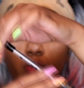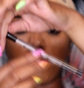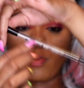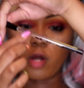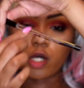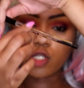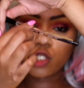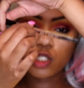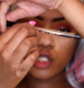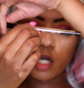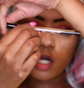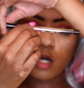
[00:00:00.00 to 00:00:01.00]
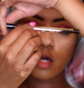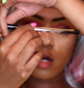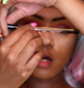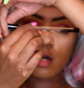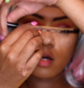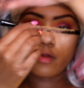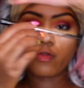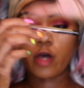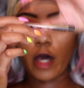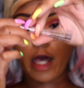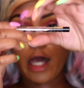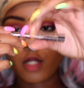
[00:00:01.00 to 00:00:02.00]
brush,
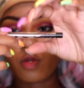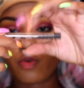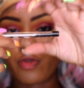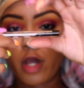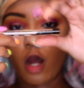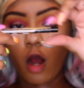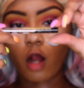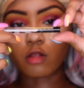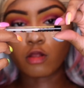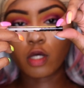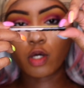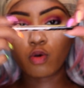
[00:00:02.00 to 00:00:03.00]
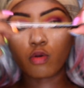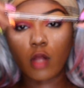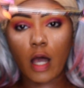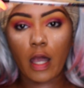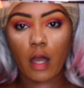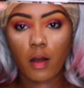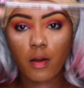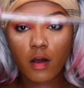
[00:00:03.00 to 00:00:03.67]
the handle, there are little like